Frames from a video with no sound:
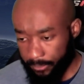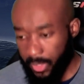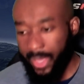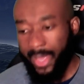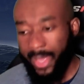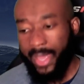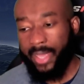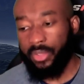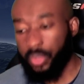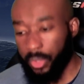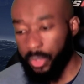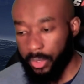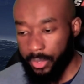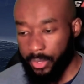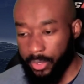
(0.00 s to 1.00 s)

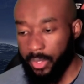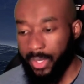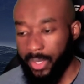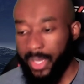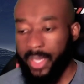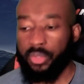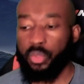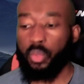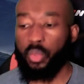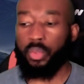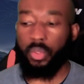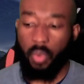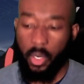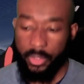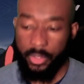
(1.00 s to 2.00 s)
entered into the
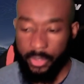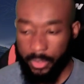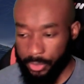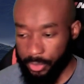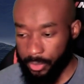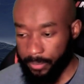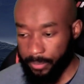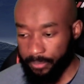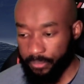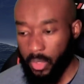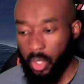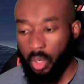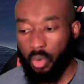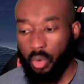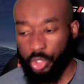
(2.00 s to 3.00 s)
waters,
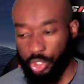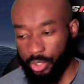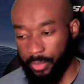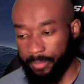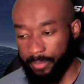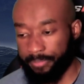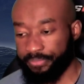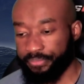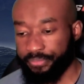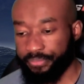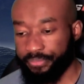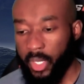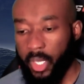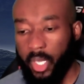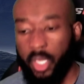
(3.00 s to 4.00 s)
ocean,
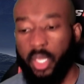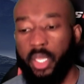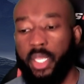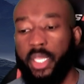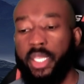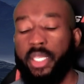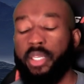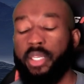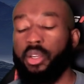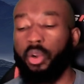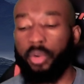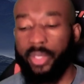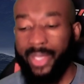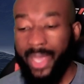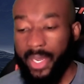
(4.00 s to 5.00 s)
in
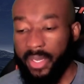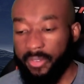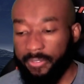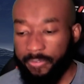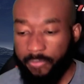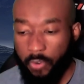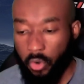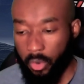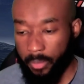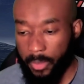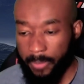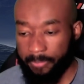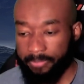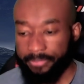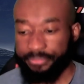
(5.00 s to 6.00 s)
organic form.
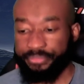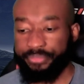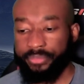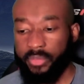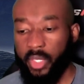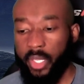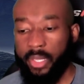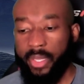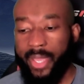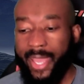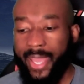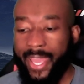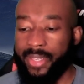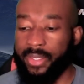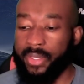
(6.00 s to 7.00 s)

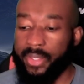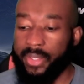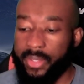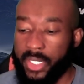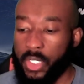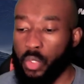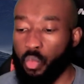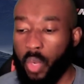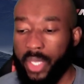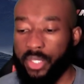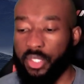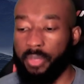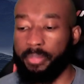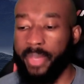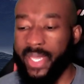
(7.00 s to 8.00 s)
And this was
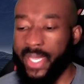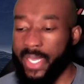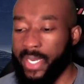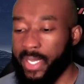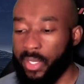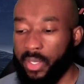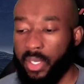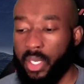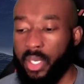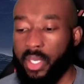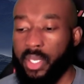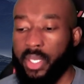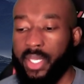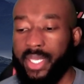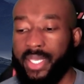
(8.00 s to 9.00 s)
the beginning
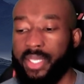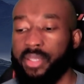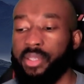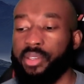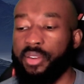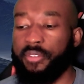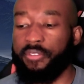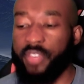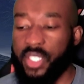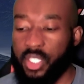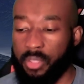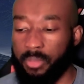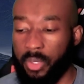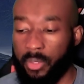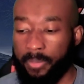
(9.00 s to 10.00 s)
in the
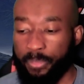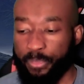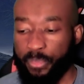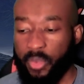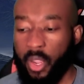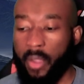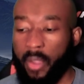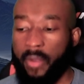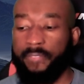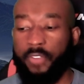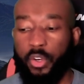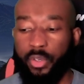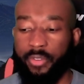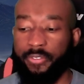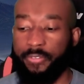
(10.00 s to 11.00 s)
visible for
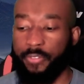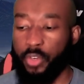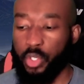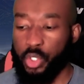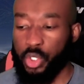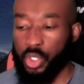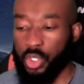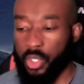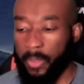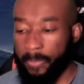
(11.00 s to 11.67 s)
the first